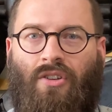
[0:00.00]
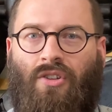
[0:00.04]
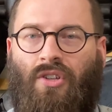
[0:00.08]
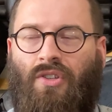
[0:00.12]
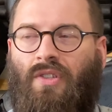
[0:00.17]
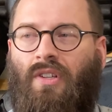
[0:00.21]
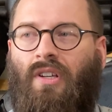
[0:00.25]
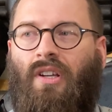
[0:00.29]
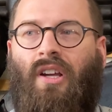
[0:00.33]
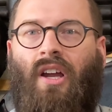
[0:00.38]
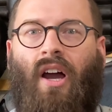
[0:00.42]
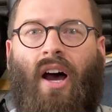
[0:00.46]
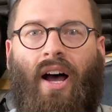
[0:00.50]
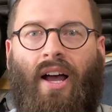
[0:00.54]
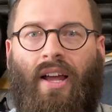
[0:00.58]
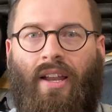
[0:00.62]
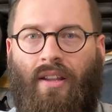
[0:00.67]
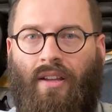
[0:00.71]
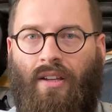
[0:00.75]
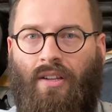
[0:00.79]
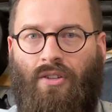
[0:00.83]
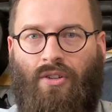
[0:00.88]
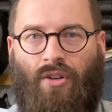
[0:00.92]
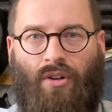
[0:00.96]
just gut
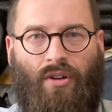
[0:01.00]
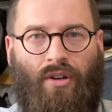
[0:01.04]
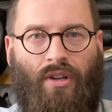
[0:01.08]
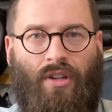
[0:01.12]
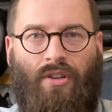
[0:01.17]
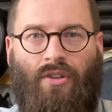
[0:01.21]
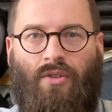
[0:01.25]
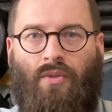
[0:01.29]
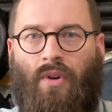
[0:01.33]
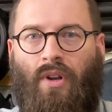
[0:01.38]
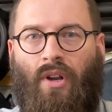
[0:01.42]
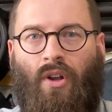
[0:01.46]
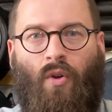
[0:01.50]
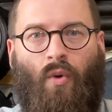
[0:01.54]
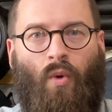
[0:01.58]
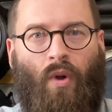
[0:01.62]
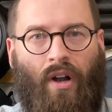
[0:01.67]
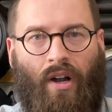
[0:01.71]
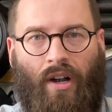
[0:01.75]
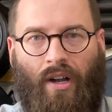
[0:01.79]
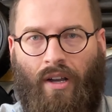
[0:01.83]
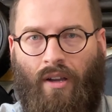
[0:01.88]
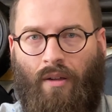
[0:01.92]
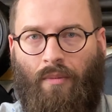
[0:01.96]
and turn into an
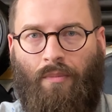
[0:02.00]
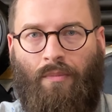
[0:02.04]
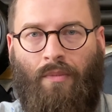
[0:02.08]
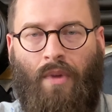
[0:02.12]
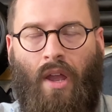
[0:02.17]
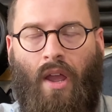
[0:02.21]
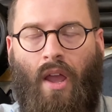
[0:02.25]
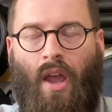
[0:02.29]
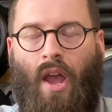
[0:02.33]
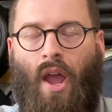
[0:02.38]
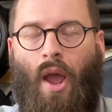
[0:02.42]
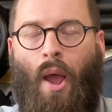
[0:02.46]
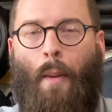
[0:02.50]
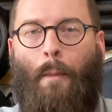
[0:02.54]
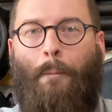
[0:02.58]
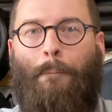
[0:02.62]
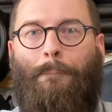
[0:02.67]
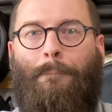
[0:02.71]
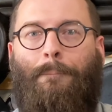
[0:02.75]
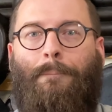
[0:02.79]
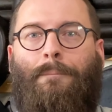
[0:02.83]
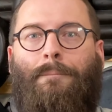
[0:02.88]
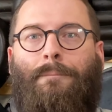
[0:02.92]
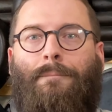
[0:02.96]
aquarium.
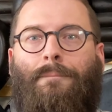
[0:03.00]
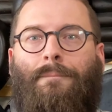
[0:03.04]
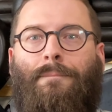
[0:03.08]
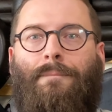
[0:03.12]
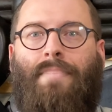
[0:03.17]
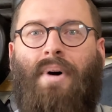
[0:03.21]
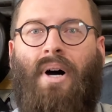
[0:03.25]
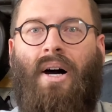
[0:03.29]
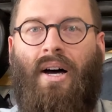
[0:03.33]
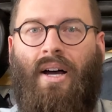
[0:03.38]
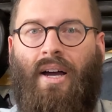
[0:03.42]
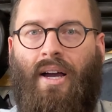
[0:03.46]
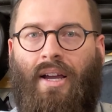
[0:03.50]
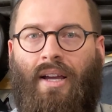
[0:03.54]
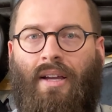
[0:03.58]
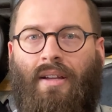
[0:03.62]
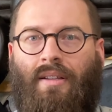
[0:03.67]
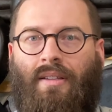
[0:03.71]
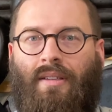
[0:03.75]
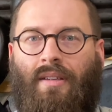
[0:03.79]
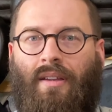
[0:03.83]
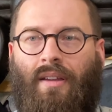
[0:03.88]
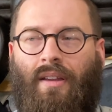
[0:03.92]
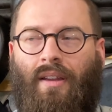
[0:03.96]

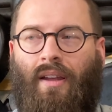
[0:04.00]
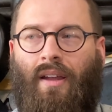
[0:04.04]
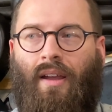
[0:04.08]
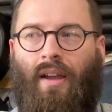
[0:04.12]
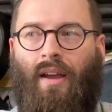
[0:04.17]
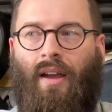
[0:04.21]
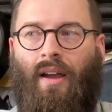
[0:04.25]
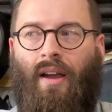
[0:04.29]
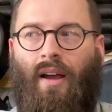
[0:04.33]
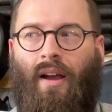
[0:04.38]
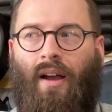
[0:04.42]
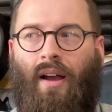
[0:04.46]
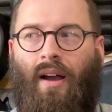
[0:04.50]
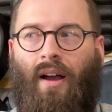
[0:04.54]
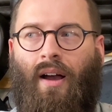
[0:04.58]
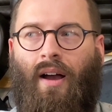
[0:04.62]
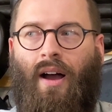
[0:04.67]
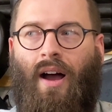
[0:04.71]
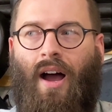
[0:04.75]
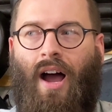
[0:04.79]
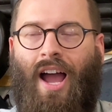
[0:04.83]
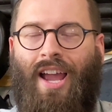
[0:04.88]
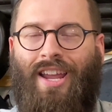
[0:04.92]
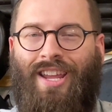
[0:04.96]
But
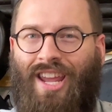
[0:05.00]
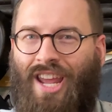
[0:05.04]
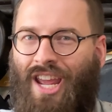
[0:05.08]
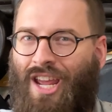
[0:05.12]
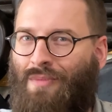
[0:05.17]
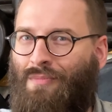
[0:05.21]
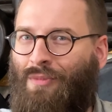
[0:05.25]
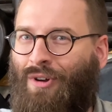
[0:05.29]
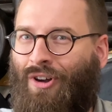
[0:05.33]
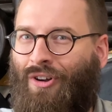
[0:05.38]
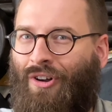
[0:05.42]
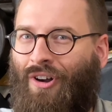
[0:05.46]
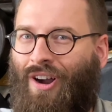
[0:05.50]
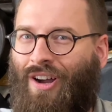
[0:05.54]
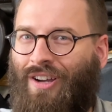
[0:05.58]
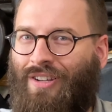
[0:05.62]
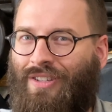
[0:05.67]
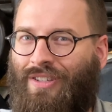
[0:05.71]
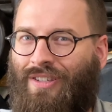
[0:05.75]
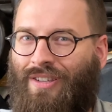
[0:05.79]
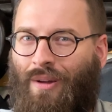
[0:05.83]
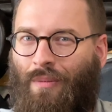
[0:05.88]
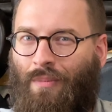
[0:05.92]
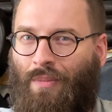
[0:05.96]
I came
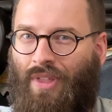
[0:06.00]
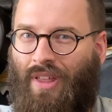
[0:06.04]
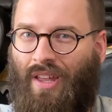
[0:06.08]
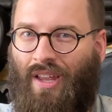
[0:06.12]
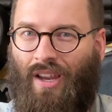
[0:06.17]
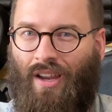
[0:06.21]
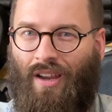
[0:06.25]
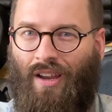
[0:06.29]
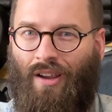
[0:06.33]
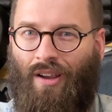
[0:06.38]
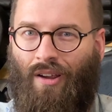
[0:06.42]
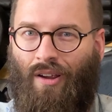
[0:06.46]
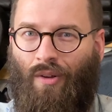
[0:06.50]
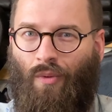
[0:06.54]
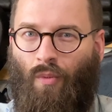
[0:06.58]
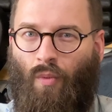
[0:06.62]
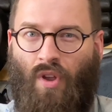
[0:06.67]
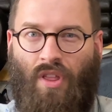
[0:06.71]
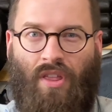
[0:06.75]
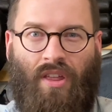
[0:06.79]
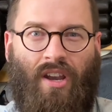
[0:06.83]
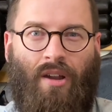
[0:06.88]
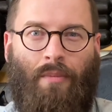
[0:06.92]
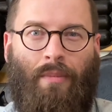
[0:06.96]
across something
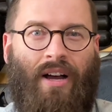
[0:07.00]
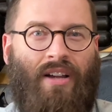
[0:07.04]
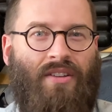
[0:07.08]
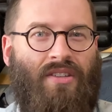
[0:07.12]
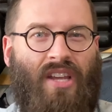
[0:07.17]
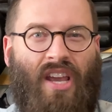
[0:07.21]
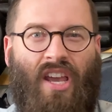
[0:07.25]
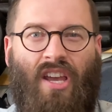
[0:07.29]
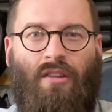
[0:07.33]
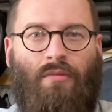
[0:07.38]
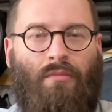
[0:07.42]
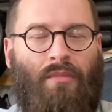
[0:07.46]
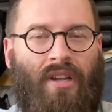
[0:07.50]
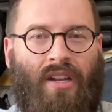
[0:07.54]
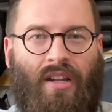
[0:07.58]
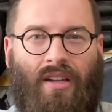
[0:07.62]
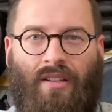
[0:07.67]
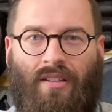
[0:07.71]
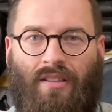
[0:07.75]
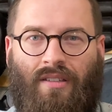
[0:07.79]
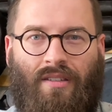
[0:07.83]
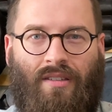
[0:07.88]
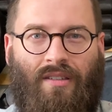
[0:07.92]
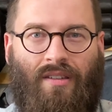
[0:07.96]
within about 10
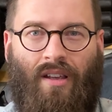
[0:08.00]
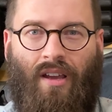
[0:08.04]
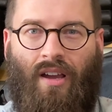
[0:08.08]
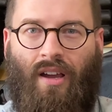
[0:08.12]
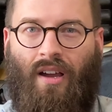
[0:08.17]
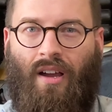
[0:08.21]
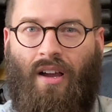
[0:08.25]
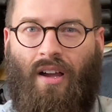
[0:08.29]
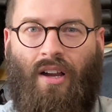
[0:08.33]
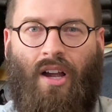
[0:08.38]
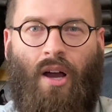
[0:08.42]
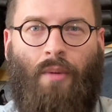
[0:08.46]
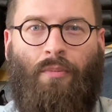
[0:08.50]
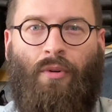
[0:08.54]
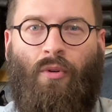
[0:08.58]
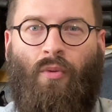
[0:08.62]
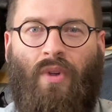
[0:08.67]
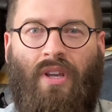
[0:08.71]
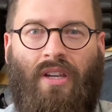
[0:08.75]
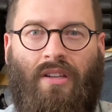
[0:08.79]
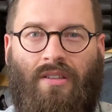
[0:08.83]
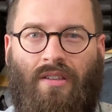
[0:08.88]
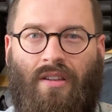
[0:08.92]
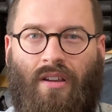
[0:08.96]
minutes a couple
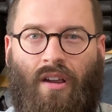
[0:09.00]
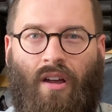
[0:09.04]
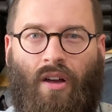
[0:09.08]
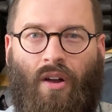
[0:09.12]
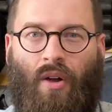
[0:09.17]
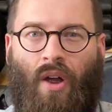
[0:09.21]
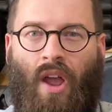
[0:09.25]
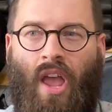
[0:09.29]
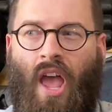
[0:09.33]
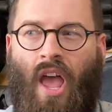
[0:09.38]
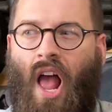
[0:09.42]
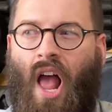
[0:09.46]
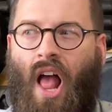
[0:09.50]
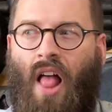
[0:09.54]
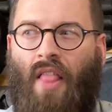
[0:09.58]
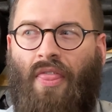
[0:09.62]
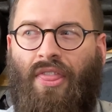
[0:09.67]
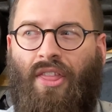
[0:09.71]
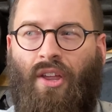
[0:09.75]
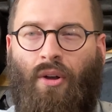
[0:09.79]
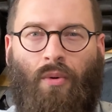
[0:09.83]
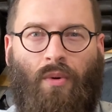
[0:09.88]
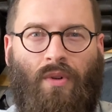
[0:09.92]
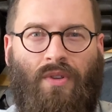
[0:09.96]
weeks ago.
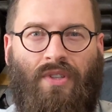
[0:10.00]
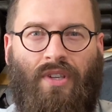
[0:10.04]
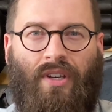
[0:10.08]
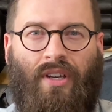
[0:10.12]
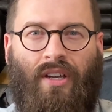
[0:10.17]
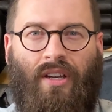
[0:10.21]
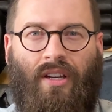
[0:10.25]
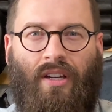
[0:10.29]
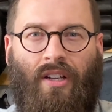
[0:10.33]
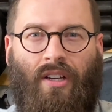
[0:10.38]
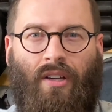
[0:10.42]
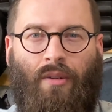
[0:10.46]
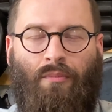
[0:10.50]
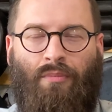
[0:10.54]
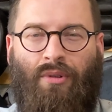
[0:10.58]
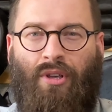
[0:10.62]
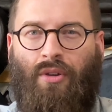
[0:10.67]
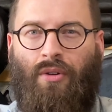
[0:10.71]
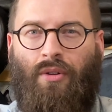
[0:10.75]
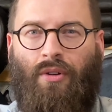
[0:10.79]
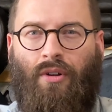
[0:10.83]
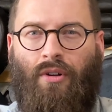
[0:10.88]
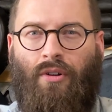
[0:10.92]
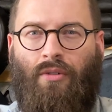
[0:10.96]
There was a
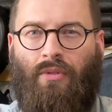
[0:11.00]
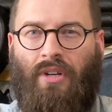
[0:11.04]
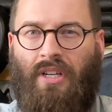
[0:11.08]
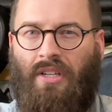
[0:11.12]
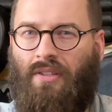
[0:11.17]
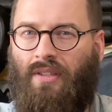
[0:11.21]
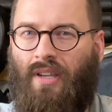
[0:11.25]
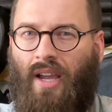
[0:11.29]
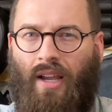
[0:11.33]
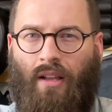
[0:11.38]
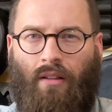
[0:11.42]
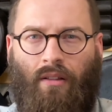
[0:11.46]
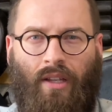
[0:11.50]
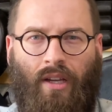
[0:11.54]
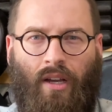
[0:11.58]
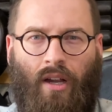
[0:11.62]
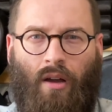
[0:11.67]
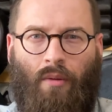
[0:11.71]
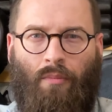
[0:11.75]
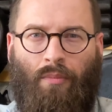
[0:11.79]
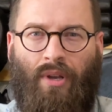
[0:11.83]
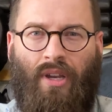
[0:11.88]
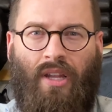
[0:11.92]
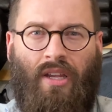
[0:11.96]
computer recycling
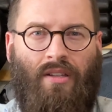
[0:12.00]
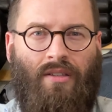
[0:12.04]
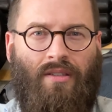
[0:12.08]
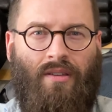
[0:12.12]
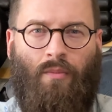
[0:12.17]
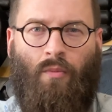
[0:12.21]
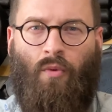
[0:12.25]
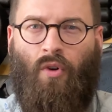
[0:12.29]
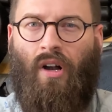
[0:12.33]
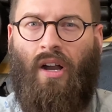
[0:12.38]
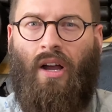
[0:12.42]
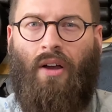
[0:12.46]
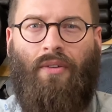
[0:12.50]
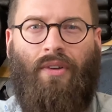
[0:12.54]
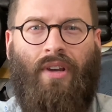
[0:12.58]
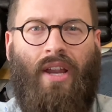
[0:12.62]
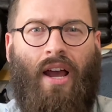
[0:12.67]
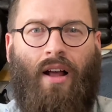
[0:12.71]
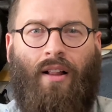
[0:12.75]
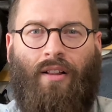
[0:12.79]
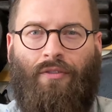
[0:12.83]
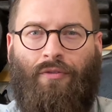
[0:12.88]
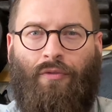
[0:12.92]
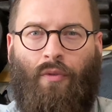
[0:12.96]
company somewhere out in
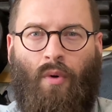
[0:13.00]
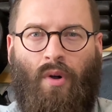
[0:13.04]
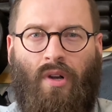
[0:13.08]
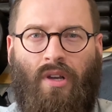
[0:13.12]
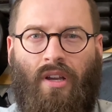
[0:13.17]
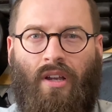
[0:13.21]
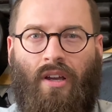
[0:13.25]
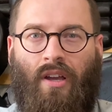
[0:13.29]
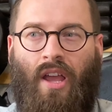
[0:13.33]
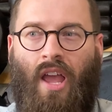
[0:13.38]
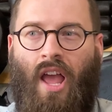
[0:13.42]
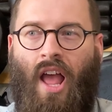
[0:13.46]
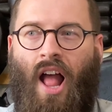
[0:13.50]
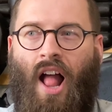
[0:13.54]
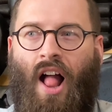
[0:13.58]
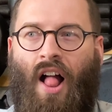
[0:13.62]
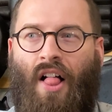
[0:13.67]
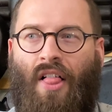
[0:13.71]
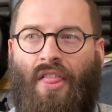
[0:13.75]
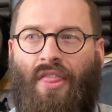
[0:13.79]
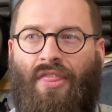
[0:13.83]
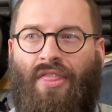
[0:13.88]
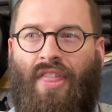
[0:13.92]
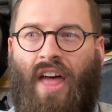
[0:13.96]
California
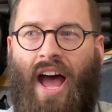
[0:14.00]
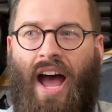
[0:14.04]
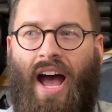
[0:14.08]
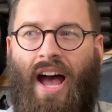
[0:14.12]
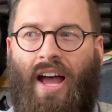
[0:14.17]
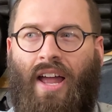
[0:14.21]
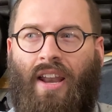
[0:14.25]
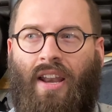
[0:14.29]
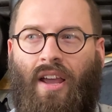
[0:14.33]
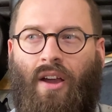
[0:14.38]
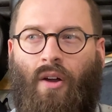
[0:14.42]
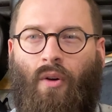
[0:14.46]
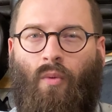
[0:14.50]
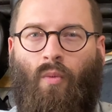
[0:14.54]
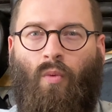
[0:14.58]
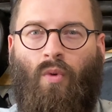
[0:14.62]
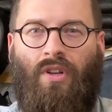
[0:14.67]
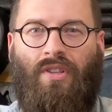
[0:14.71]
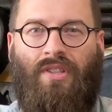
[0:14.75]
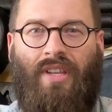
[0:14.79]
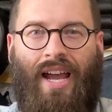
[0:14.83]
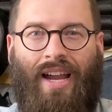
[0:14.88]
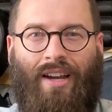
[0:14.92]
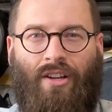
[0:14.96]
that
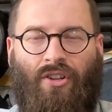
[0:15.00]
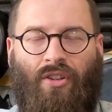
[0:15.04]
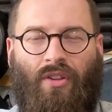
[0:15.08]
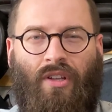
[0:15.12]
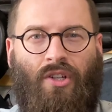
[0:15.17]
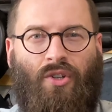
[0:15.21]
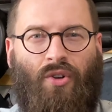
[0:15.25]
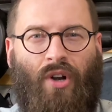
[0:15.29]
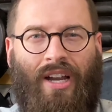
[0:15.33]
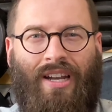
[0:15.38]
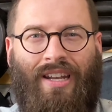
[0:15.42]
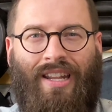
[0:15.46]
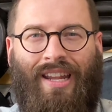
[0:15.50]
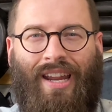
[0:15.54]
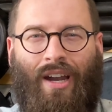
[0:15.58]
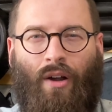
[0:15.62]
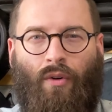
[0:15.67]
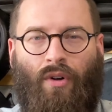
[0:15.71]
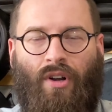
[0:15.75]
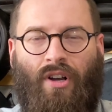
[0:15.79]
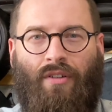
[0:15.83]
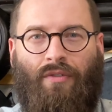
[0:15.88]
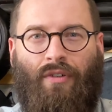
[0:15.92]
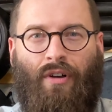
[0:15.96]
was actually trying to get
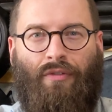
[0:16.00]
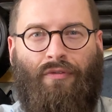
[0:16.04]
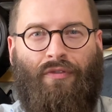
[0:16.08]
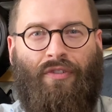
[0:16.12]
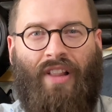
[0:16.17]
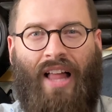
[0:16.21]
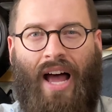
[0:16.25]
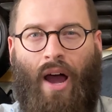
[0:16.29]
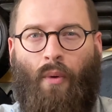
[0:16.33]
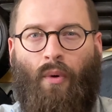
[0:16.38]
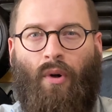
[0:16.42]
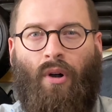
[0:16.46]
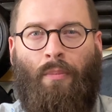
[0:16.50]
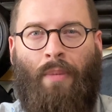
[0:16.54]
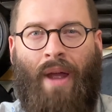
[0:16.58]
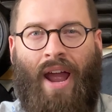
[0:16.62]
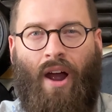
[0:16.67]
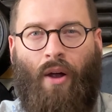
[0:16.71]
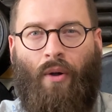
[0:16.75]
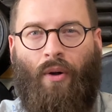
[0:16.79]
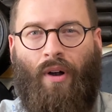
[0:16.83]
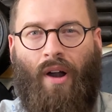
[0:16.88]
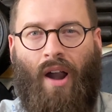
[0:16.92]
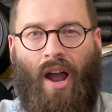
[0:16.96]
rid of a flower
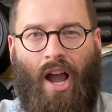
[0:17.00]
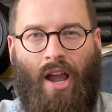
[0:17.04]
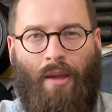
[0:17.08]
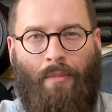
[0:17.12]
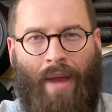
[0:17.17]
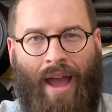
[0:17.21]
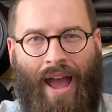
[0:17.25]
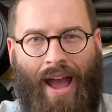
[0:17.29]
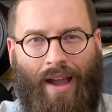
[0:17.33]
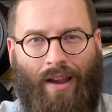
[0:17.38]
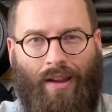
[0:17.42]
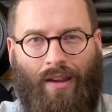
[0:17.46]
power iMac.